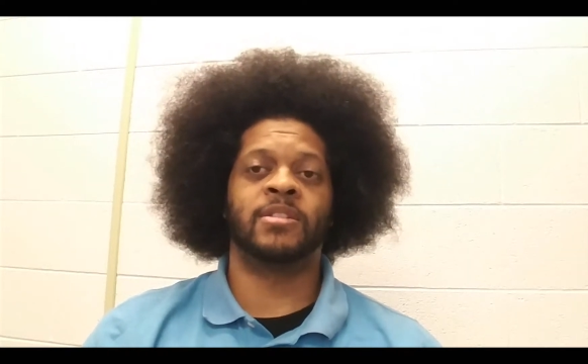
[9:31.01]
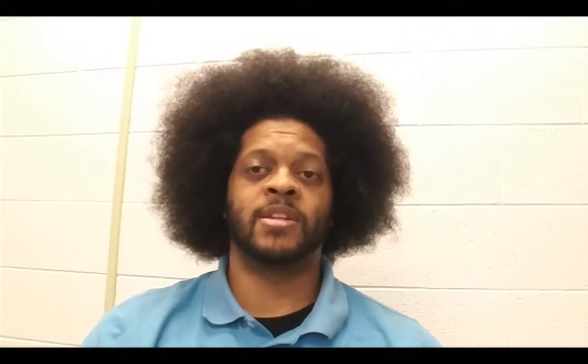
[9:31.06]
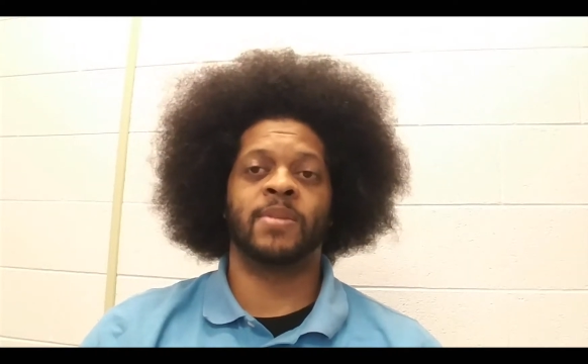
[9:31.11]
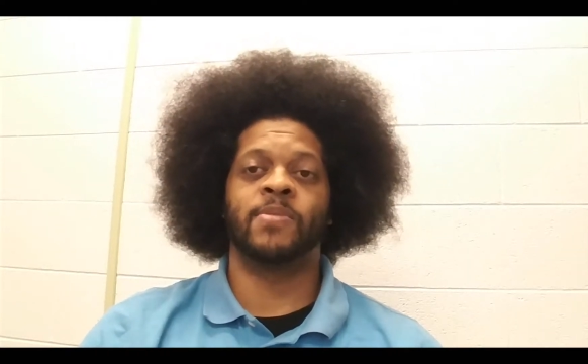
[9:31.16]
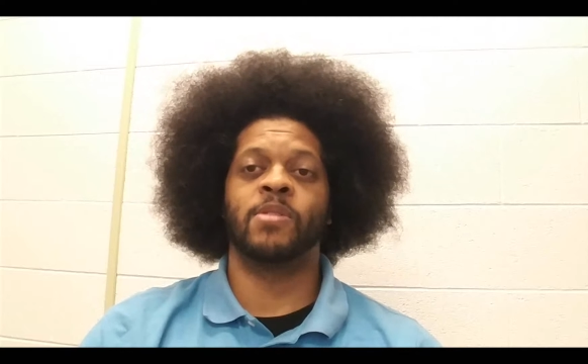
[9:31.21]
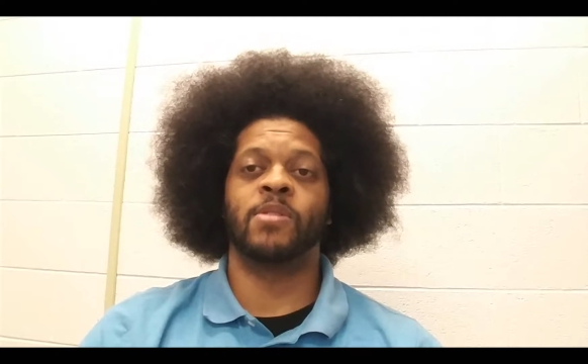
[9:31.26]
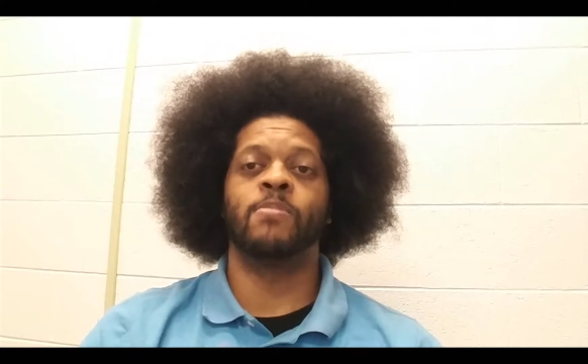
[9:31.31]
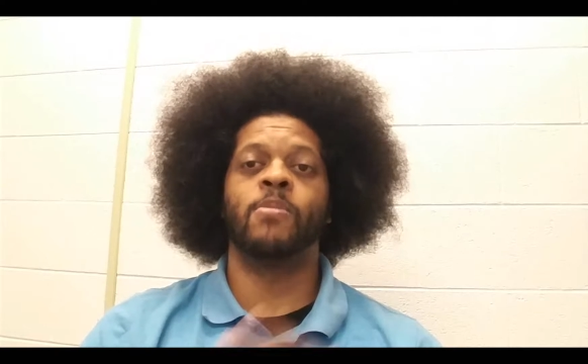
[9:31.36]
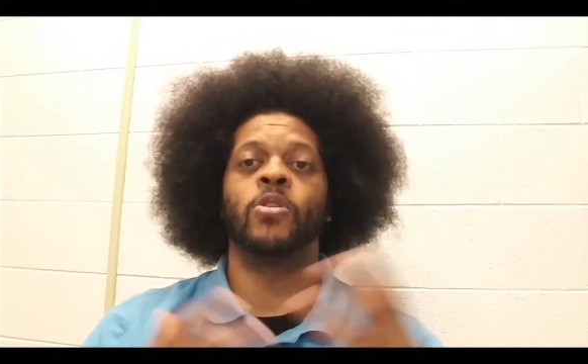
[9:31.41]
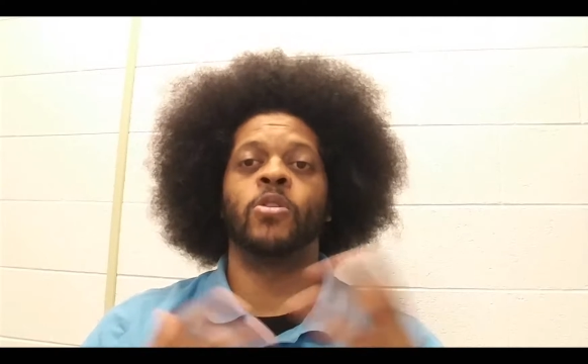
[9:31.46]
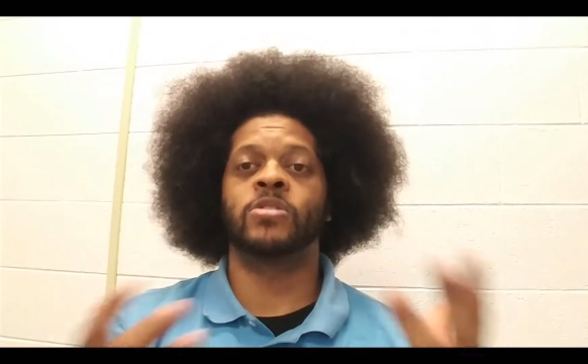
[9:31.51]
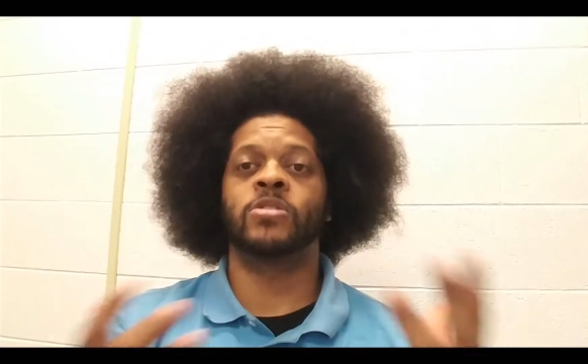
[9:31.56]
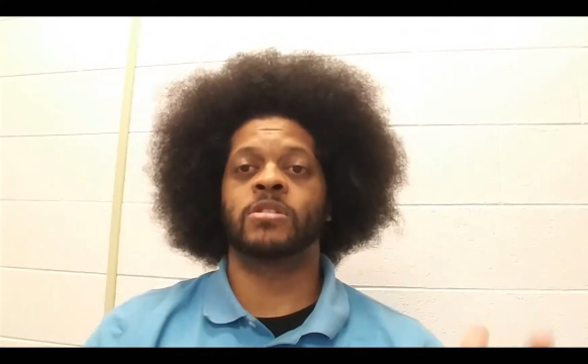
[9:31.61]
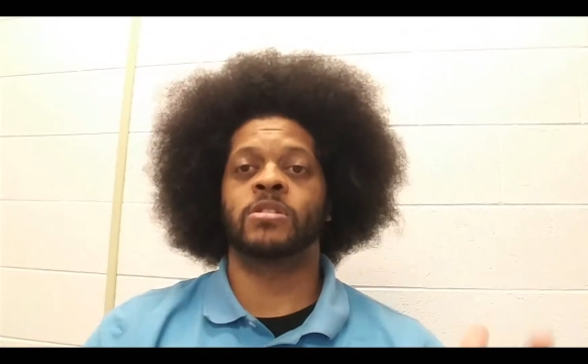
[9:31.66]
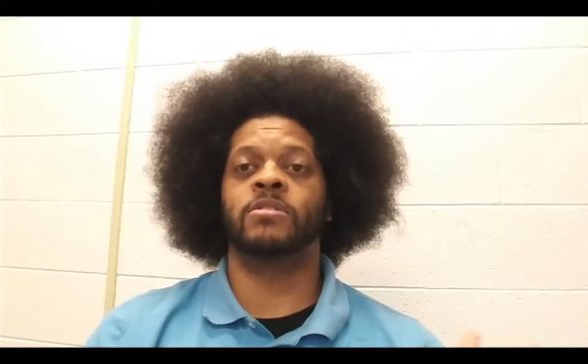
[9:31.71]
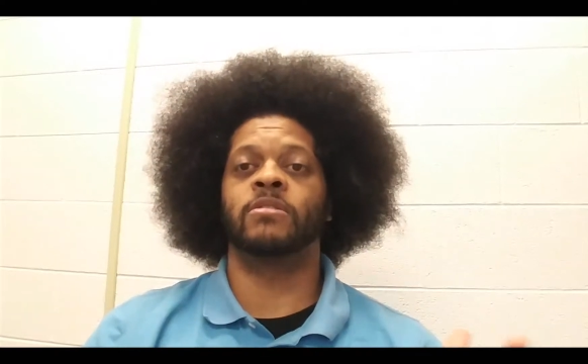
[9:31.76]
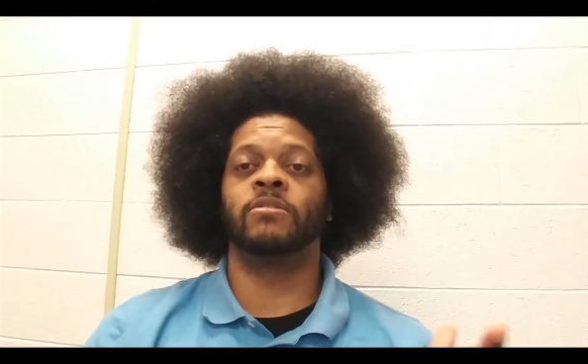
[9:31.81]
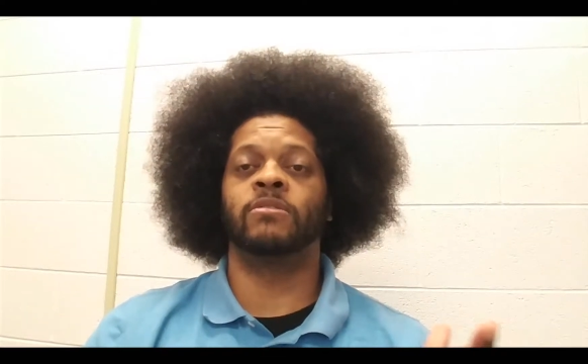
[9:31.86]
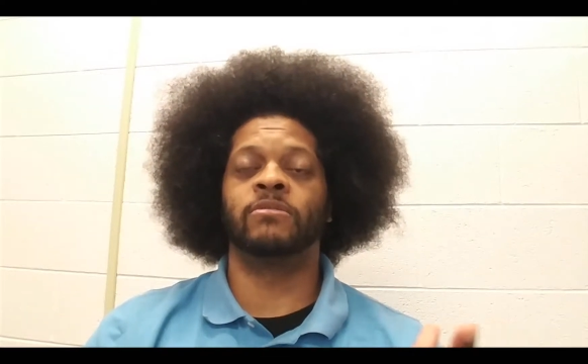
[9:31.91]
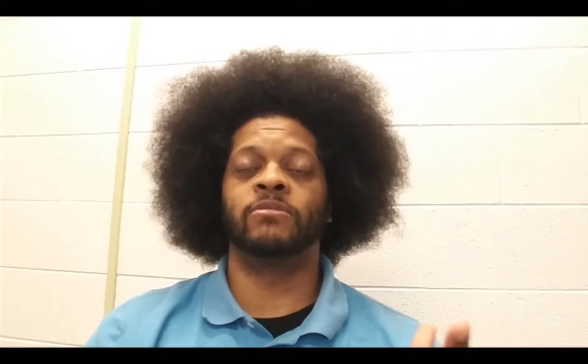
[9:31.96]
some of the
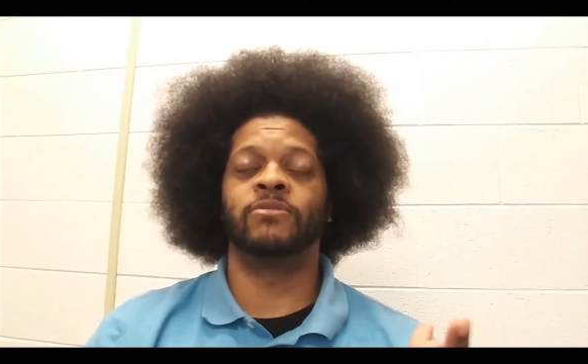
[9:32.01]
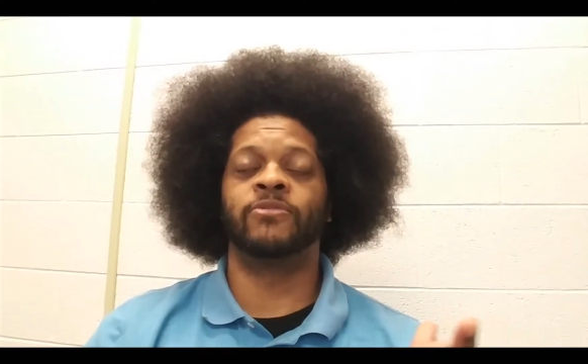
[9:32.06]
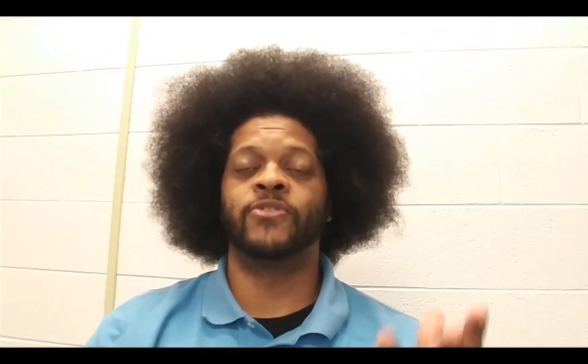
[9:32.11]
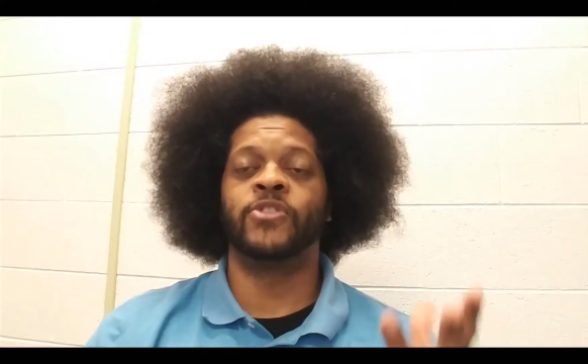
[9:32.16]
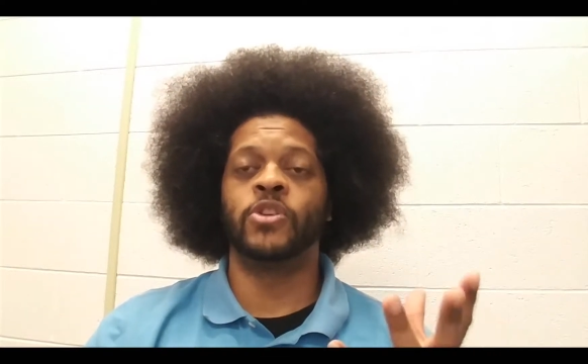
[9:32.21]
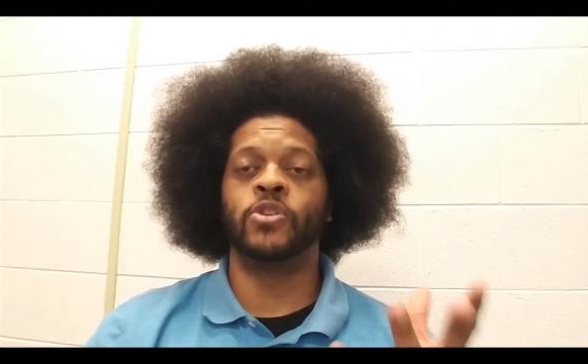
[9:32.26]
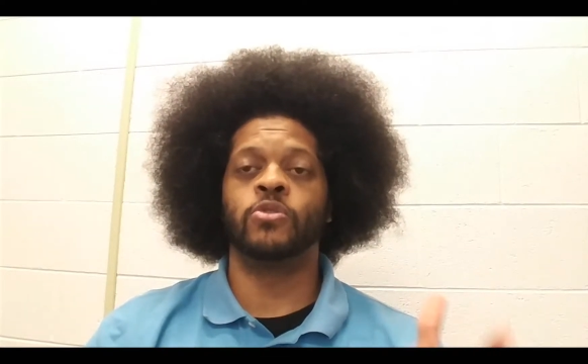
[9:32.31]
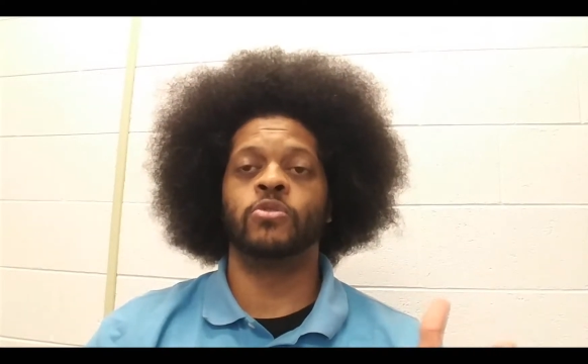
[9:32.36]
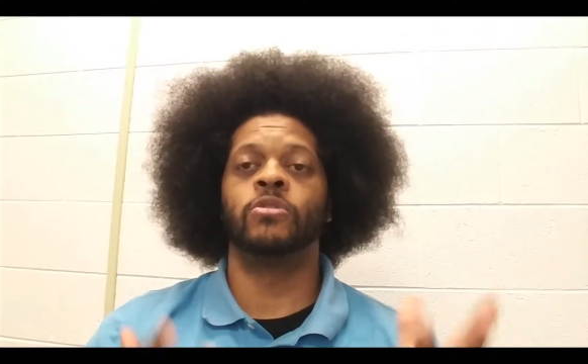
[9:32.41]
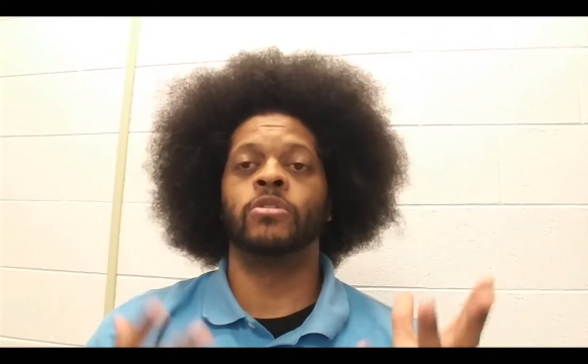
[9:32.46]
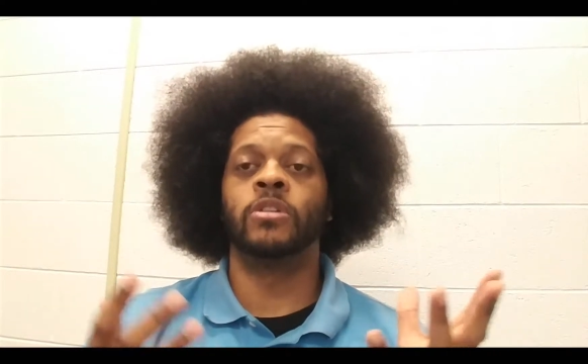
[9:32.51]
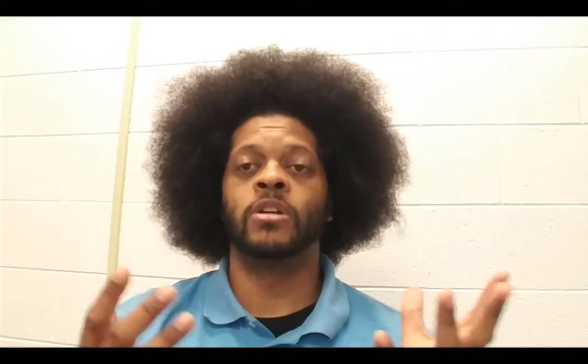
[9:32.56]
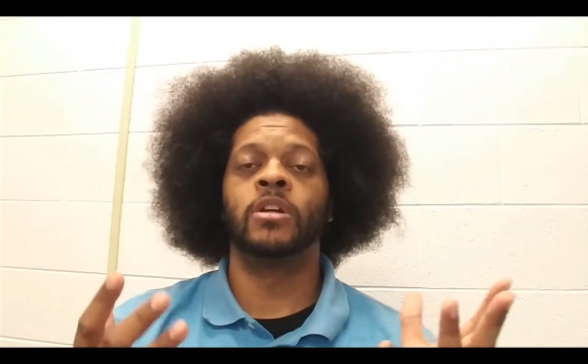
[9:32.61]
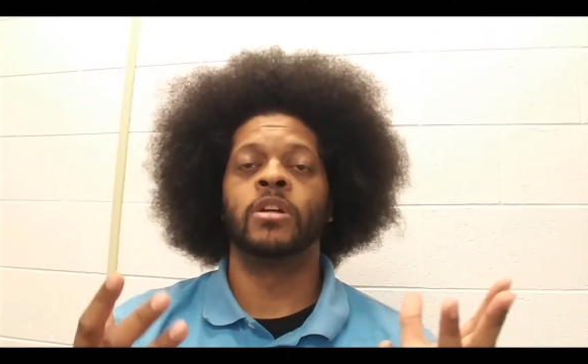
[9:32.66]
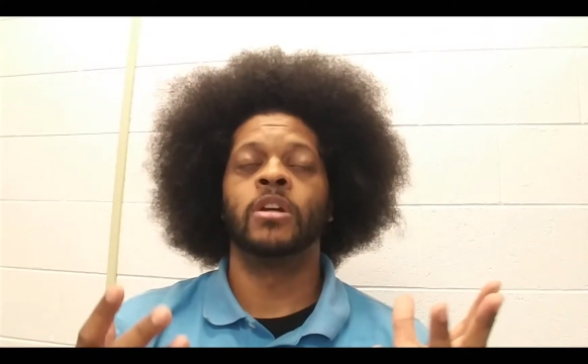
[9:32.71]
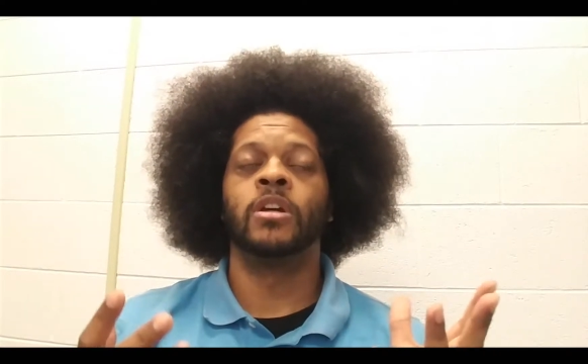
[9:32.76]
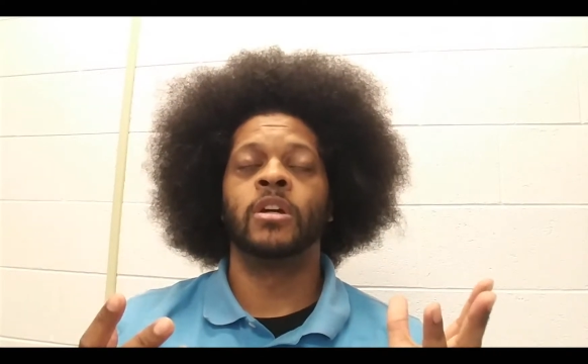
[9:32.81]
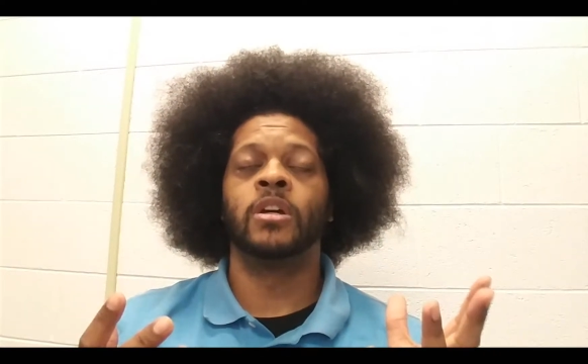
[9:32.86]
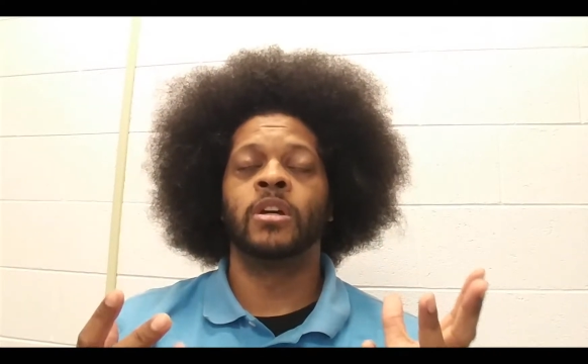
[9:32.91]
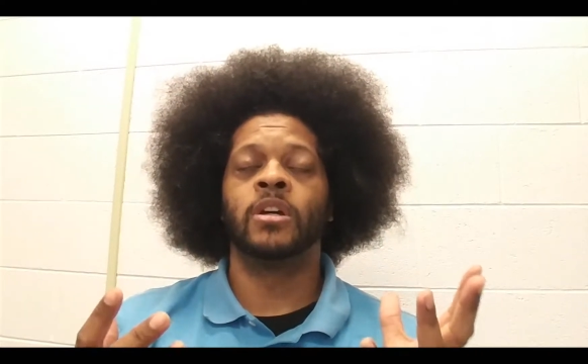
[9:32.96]
most
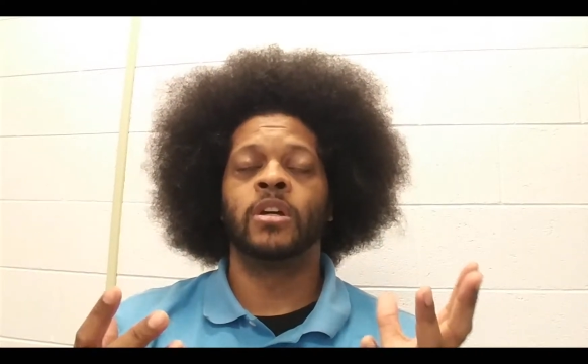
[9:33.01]
viewed